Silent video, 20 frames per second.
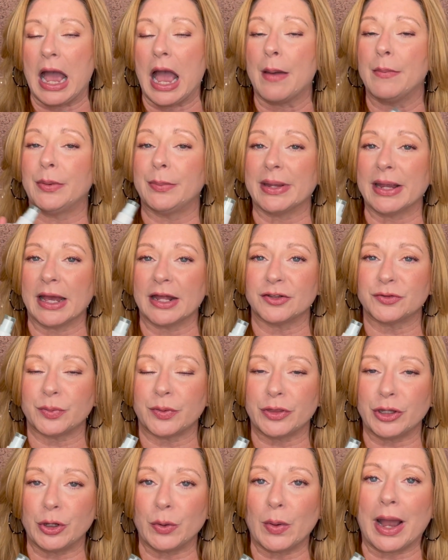I'm gonna be honest
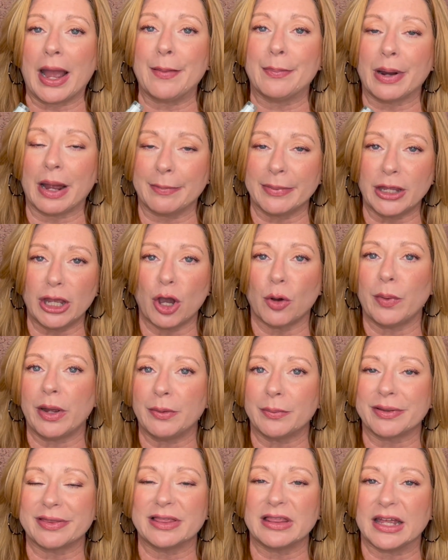with you, I probably go
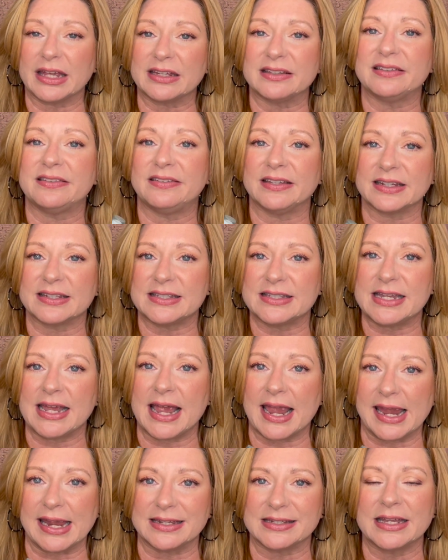in with like 6
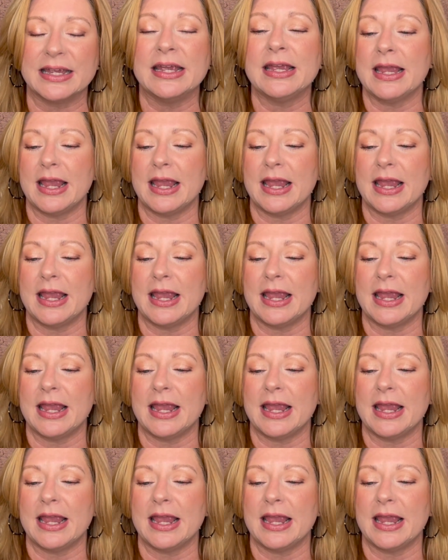to 8.